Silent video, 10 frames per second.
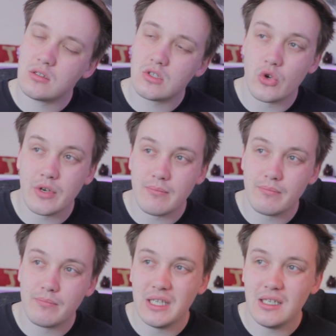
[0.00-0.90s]
could
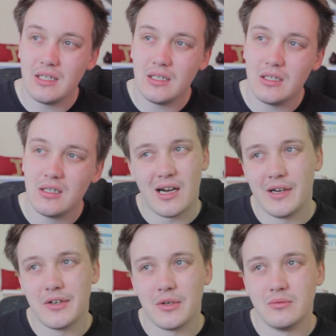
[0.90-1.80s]
it be,
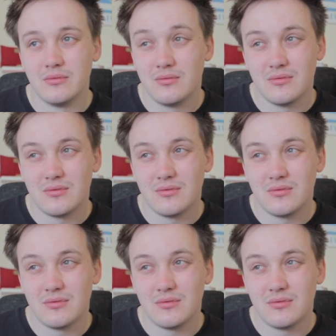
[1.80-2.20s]
and